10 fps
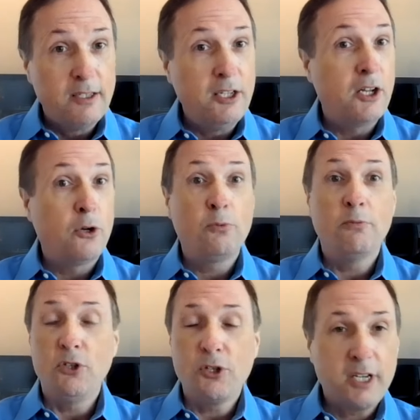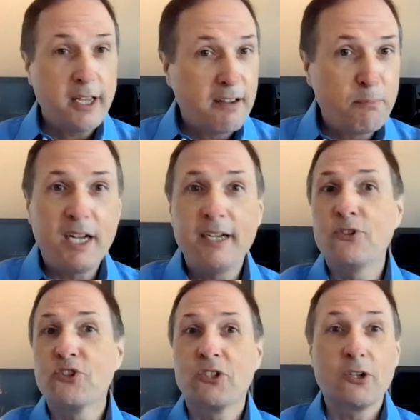You know, you could have
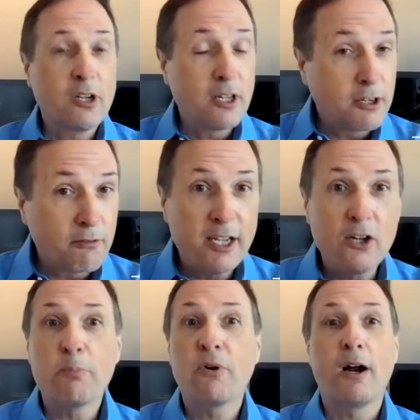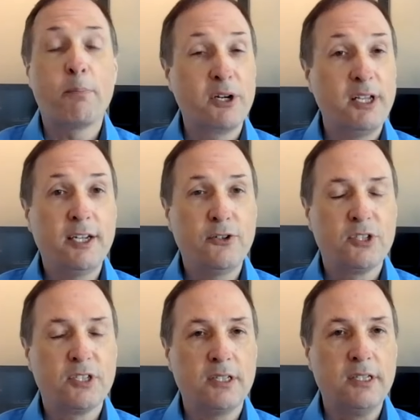buyers circling around a property
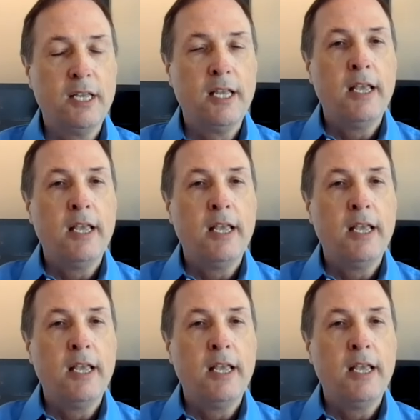interested,